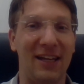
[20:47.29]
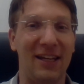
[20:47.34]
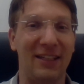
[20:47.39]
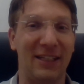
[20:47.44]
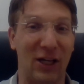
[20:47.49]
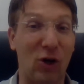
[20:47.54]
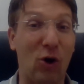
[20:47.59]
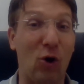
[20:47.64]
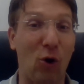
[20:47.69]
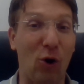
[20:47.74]

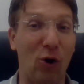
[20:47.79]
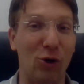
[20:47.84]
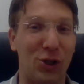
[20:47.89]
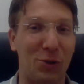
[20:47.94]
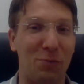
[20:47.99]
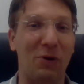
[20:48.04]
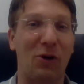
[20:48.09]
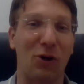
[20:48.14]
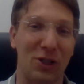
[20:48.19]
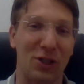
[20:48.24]
the
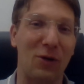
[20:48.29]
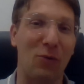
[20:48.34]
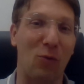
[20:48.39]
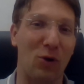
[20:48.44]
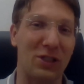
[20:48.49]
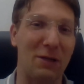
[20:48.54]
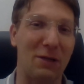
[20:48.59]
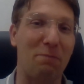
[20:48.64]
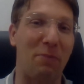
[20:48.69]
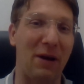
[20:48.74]
coach, because he
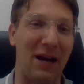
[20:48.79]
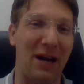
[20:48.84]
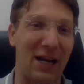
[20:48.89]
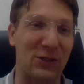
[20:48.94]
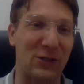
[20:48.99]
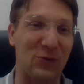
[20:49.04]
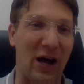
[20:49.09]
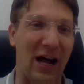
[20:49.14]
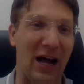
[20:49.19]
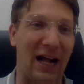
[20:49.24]
was in pain
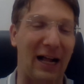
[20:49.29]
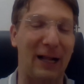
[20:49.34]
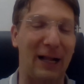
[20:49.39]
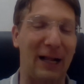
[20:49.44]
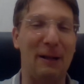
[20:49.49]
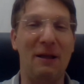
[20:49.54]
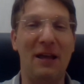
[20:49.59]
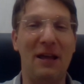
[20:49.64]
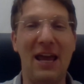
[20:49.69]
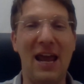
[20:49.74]
as
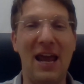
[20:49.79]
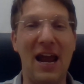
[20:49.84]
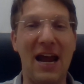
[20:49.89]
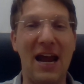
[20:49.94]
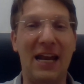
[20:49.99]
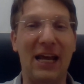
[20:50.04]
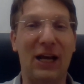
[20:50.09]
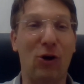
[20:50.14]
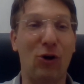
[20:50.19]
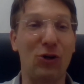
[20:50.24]
well.
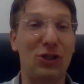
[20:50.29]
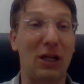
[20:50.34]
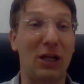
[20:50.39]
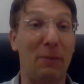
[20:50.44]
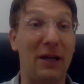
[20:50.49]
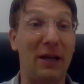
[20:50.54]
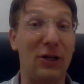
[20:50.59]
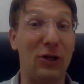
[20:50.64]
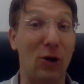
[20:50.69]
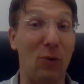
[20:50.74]
And the coach
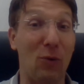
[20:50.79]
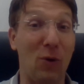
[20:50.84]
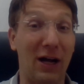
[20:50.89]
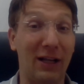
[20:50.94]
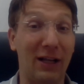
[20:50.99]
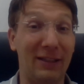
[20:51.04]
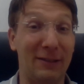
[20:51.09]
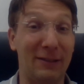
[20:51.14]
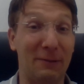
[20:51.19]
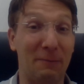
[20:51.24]
told me, you know
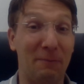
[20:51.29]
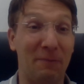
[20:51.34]
what?